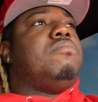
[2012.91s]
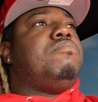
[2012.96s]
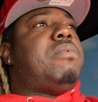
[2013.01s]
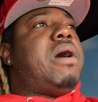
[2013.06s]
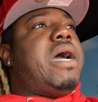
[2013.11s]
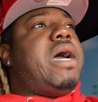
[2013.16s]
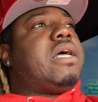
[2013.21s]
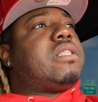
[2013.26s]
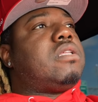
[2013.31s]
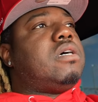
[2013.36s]

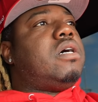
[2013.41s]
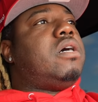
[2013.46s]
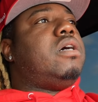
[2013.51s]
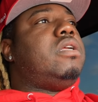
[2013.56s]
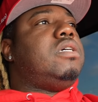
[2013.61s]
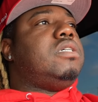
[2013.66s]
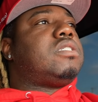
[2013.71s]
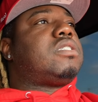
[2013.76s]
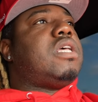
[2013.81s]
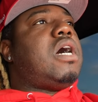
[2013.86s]
Might have to
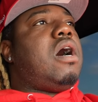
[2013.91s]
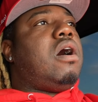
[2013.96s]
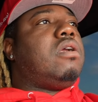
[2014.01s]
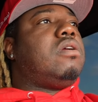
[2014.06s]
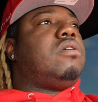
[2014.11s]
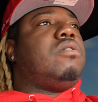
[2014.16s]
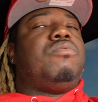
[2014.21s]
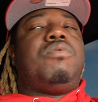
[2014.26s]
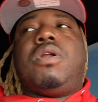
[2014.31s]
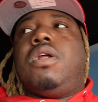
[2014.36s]

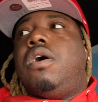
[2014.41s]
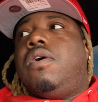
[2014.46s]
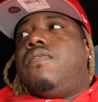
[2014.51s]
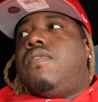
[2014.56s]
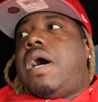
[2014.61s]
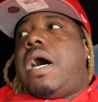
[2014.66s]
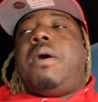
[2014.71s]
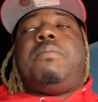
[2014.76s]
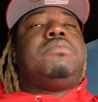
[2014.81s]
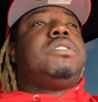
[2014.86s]
uninstall it or
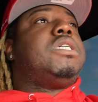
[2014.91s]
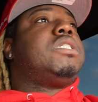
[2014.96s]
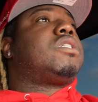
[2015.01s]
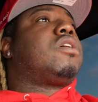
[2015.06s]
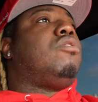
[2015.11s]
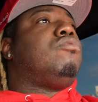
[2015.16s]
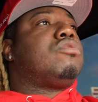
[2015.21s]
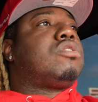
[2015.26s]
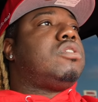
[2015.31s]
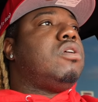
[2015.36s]
whatever. I'm just
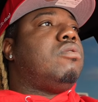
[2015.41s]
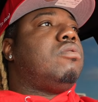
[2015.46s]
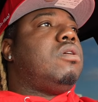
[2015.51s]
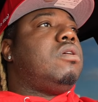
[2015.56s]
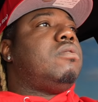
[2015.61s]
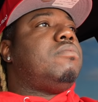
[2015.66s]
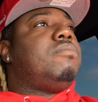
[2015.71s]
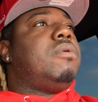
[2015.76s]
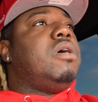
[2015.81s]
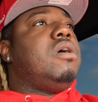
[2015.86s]
gonna show
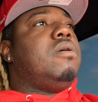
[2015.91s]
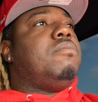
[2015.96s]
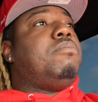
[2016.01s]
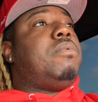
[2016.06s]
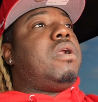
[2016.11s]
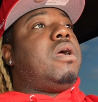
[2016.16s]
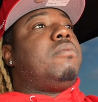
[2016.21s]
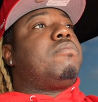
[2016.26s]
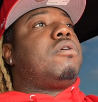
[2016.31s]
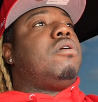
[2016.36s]
them.
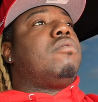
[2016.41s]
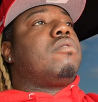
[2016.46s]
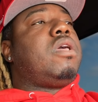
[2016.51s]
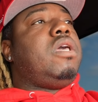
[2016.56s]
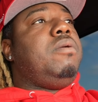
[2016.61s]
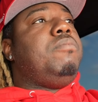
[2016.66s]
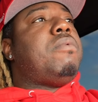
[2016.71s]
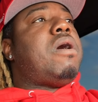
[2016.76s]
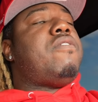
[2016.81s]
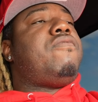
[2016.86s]
But I'm gonna
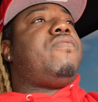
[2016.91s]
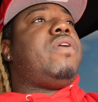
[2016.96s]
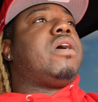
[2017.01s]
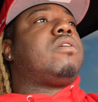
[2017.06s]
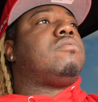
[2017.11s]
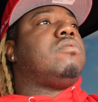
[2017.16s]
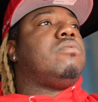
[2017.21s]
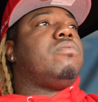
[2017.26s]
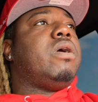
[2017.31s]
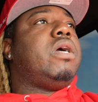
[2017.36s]
keep my
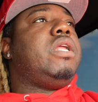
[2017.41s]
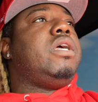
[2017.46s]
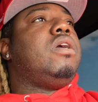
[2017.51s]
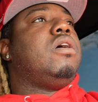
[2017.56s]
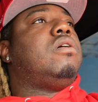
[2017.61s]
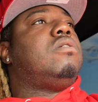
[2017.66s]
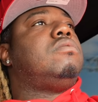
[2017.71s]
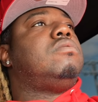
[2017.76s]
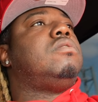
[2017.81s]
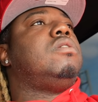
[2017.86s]
factory
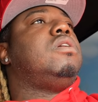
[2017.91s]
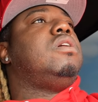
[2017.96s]
radio